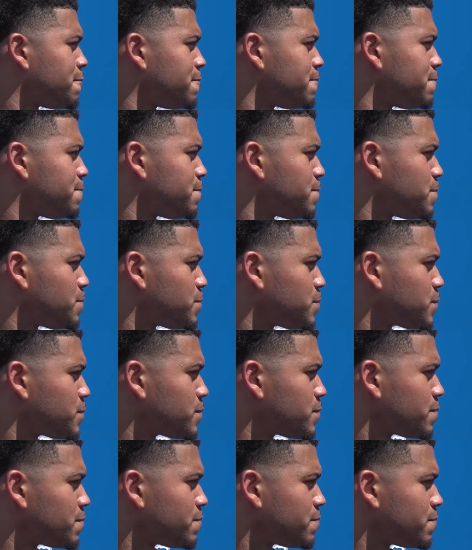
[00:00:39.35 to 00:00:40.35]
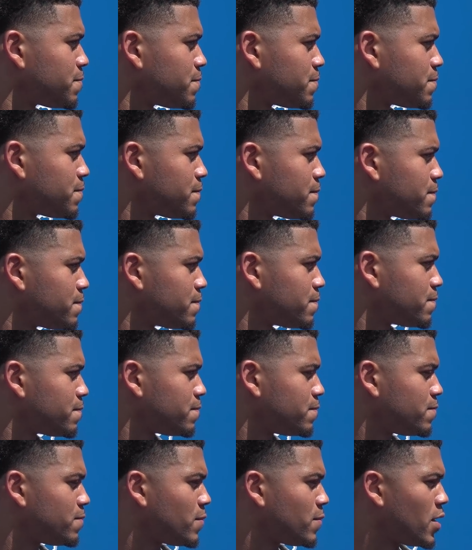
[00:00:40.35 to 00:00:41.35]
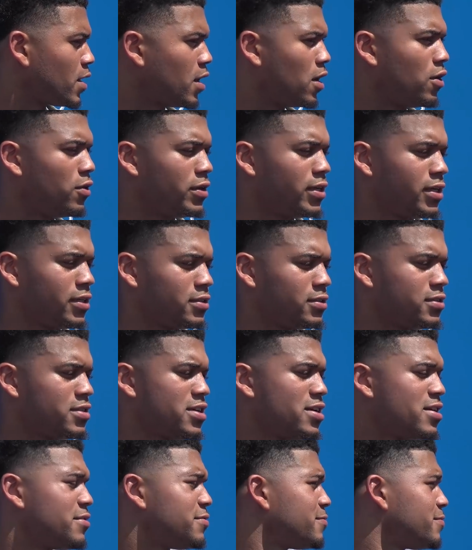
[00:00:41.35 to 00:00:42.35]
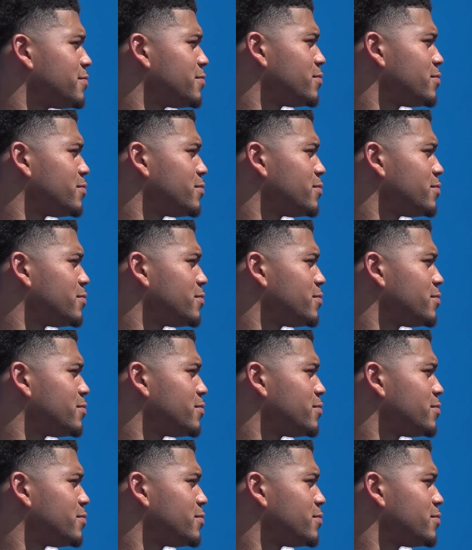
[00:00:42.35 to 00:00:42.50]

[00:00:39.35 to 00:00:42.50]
and is it even more than it was before? Oh yeah, tough.